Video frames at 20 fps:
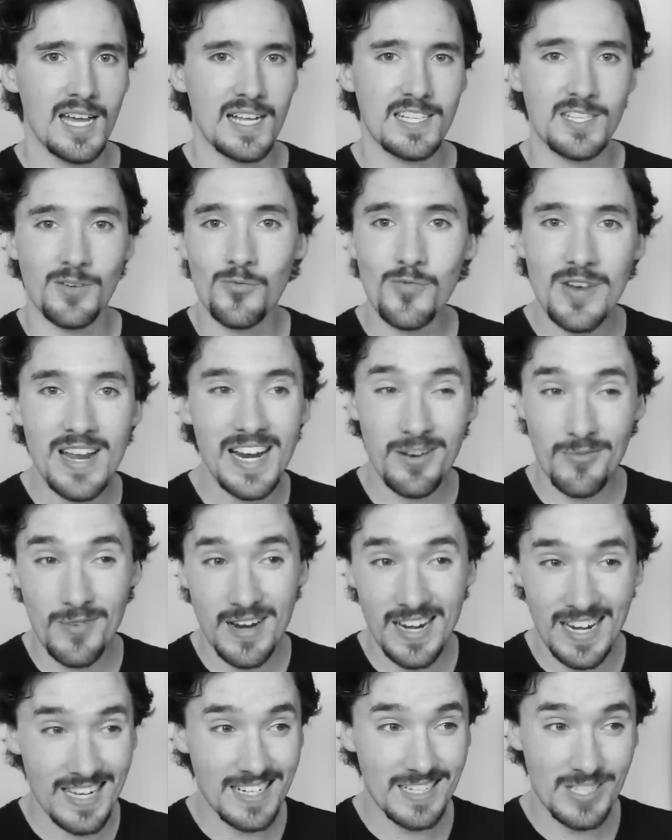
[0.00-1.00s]
It's a really,
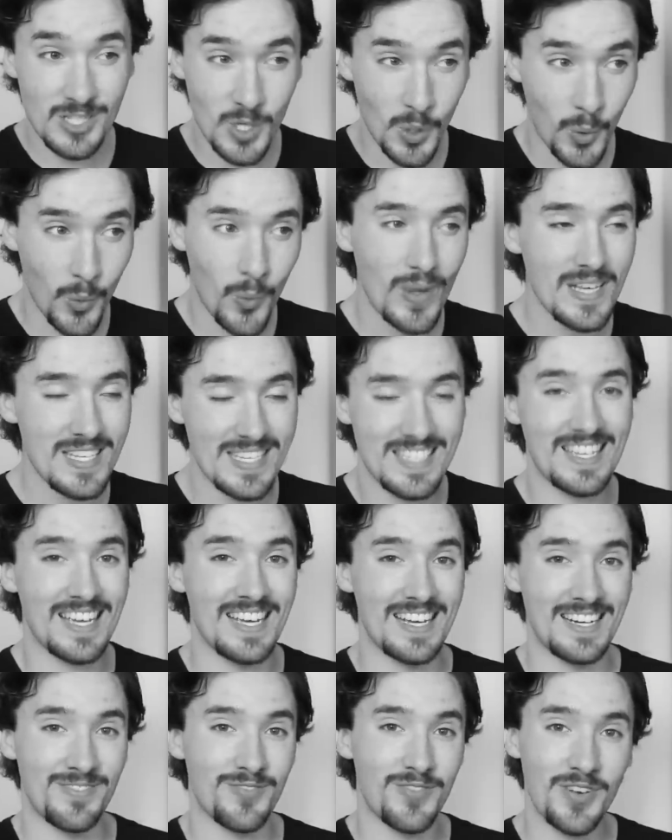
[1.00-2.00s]
really
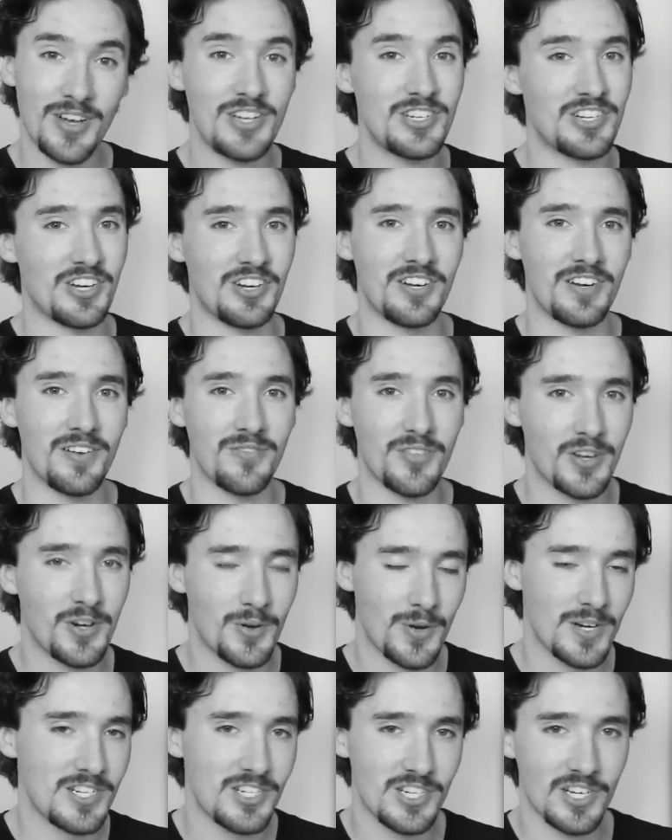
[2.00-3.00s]
twisted version of the
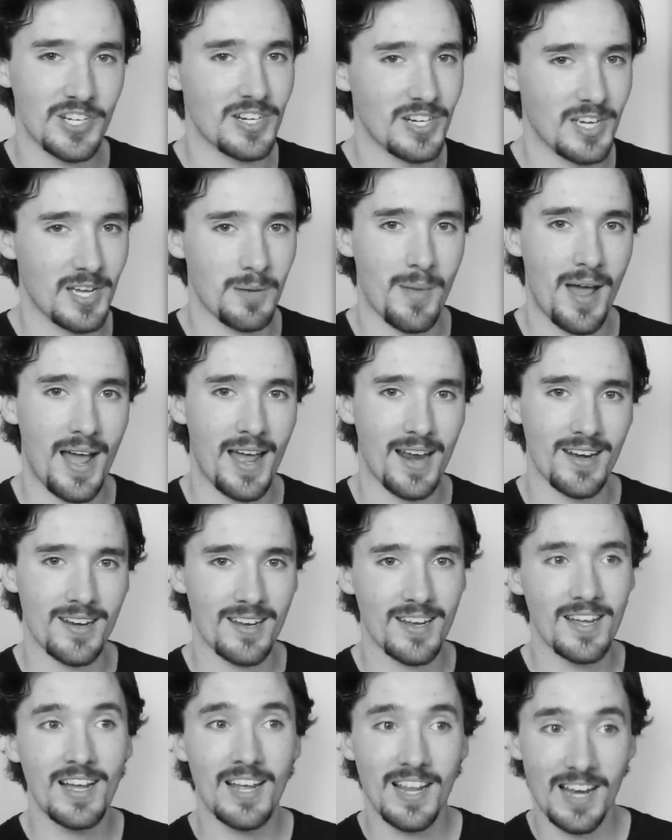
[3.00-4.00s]
Christian
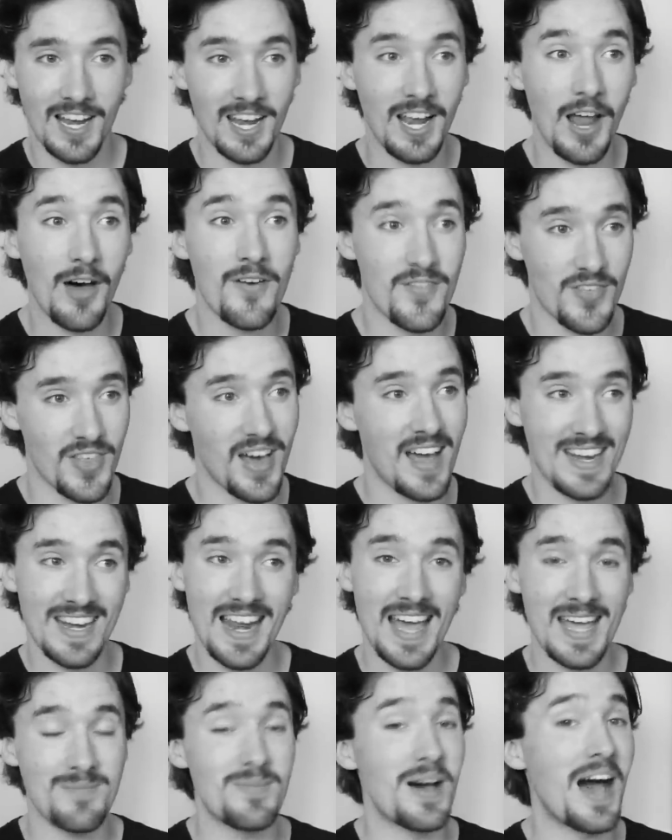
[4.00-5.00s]
command, love thy
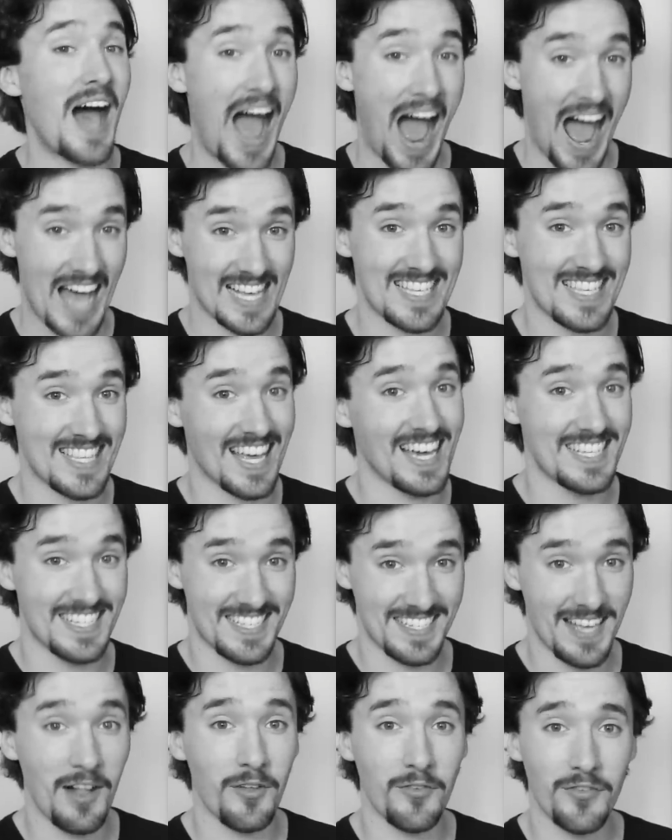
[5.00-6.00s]
neighbor as
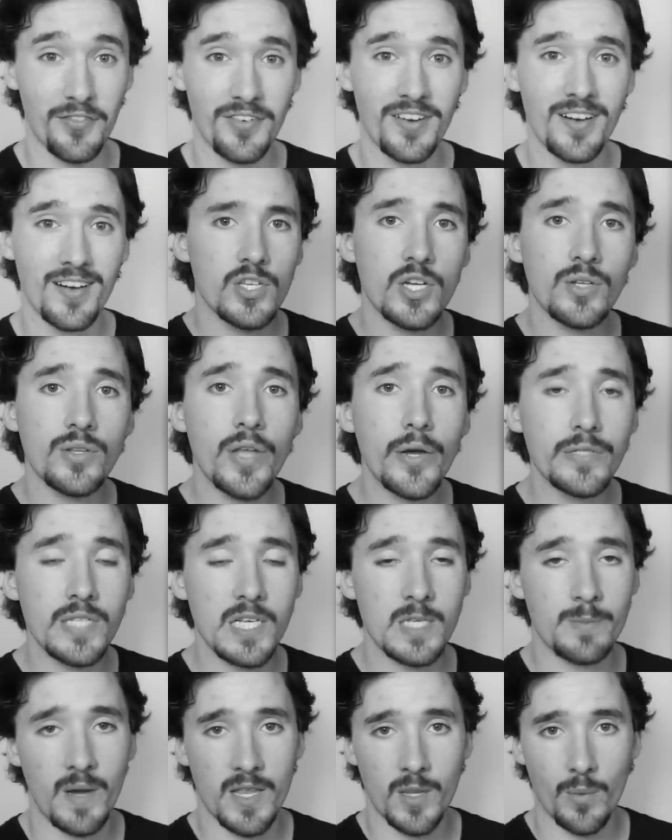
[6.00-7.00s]
thyself. You'll
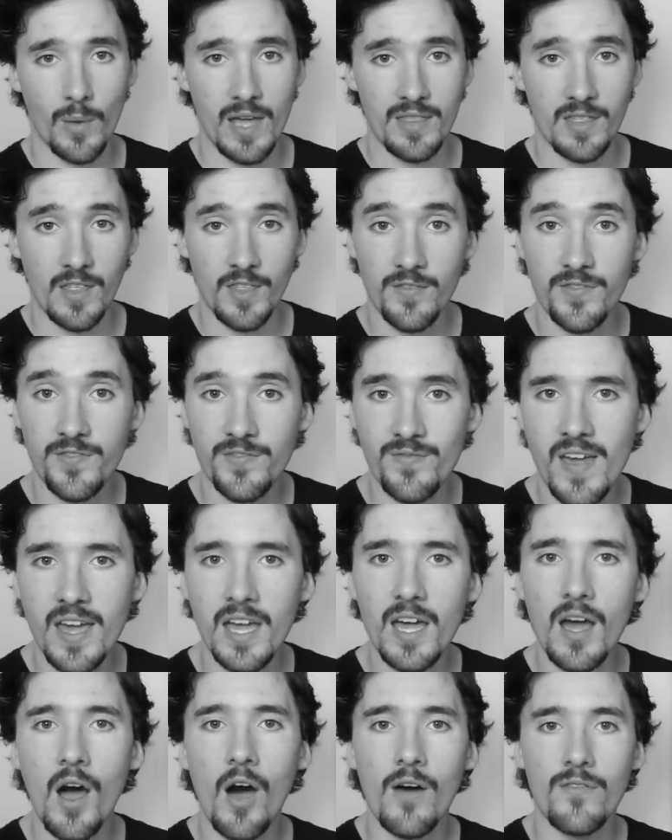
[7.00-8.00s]
notice, by the way, that the
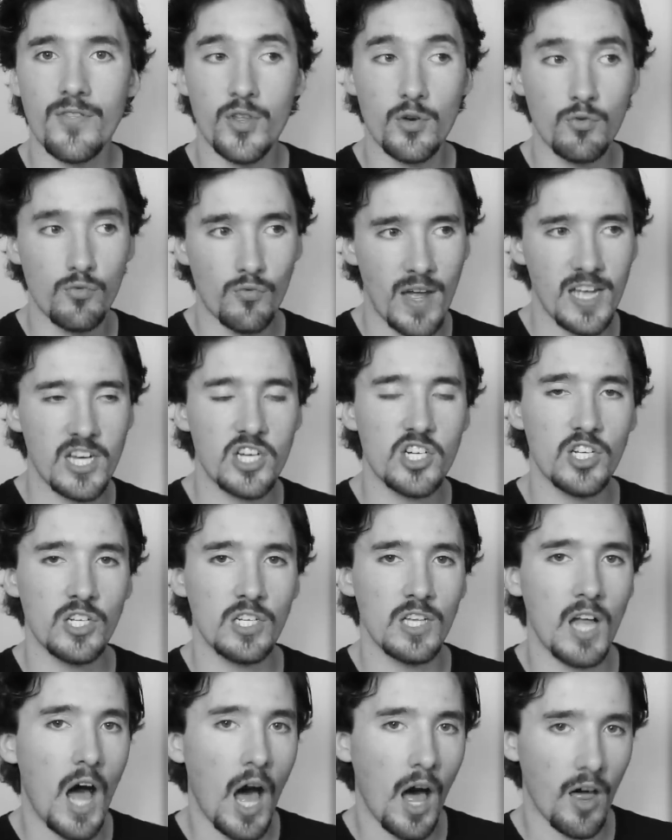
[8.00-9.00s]
figure of the
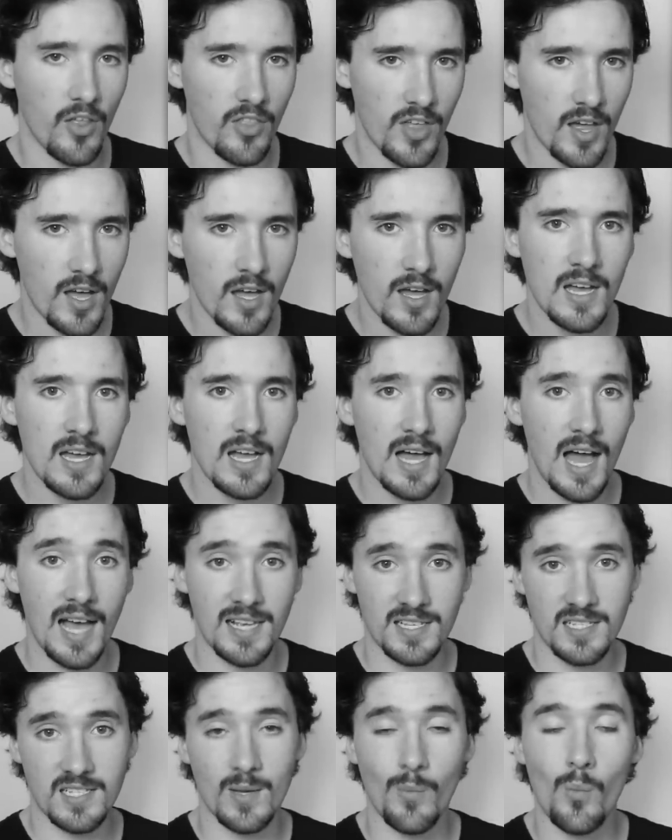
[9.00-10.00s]
racial other
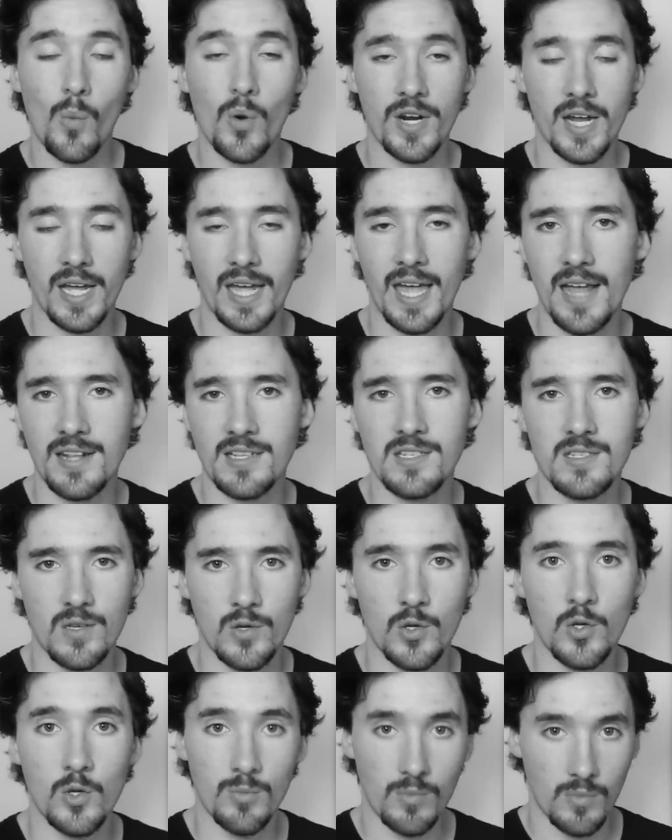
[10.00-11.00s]
as someone against
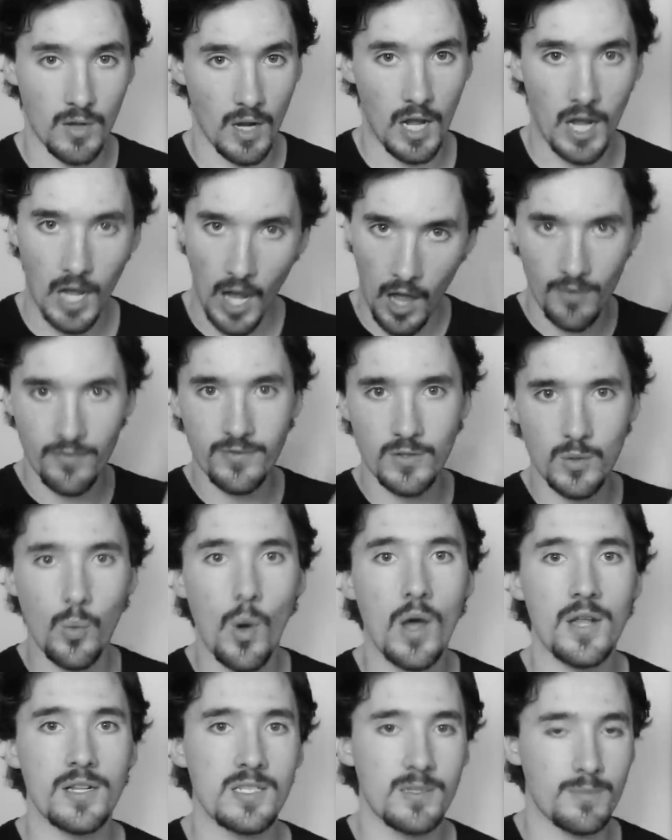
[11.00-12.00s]
whom loved
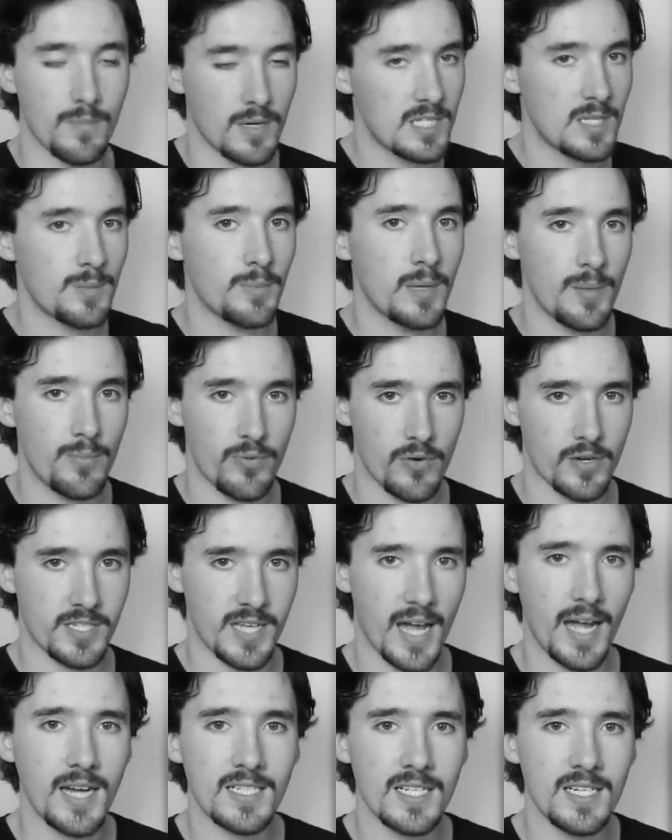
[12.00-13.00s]
ones must be
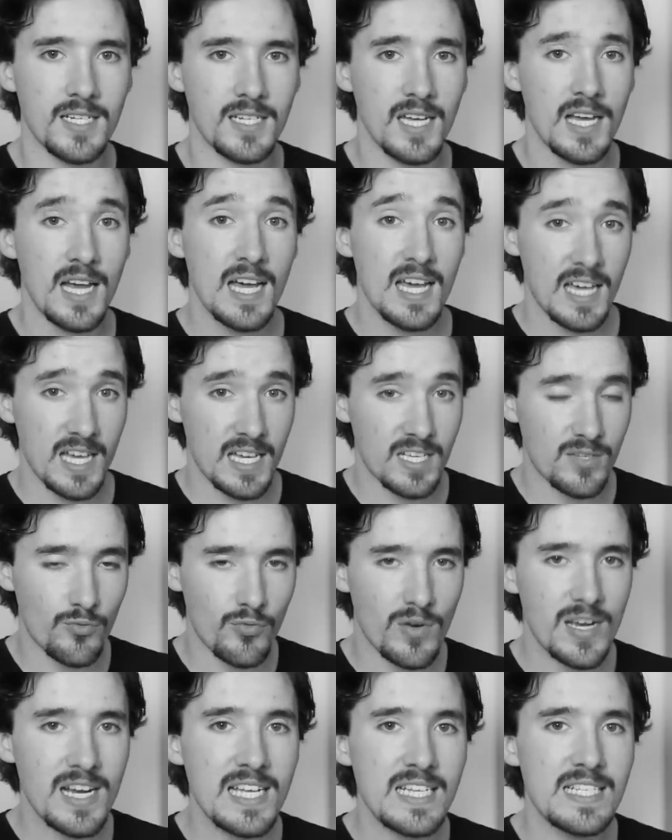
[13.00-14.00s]
protected is
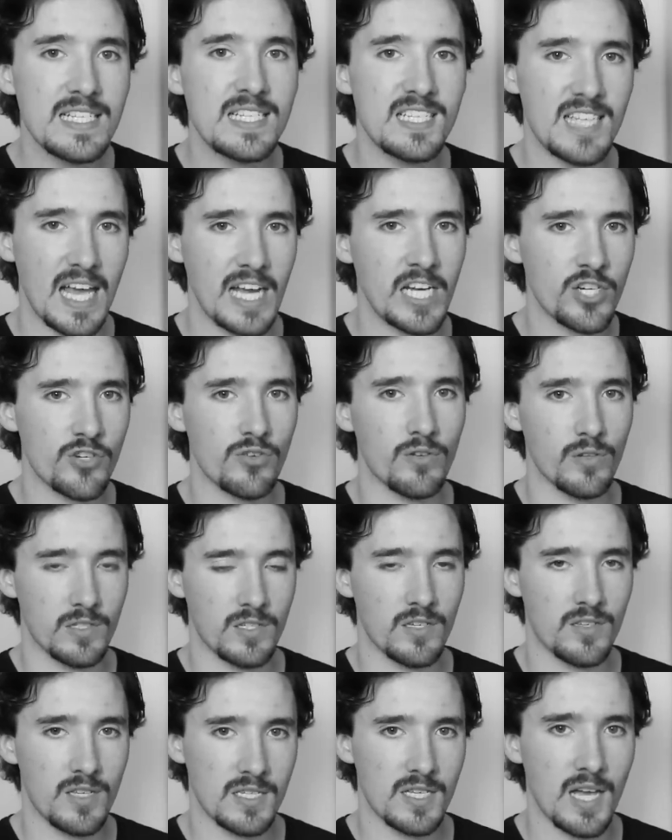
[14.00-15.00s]
really central
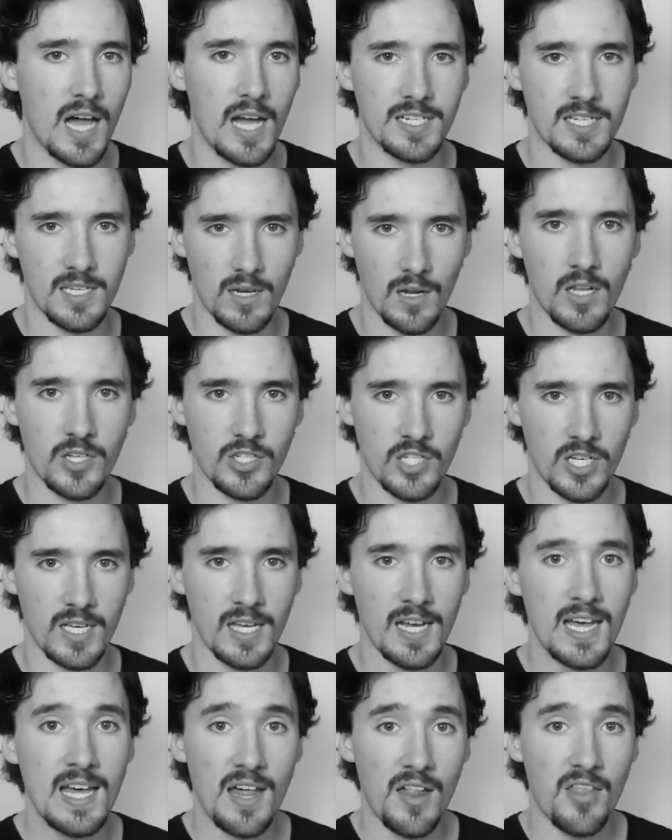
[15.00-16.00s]
to this ideology.